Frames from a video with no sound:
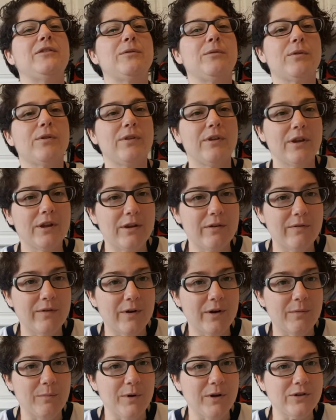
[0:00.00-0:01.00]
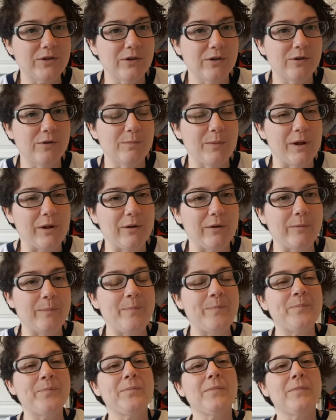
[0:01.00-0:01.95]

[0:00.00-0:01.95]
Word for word: So thank you very much, Uncle Mello.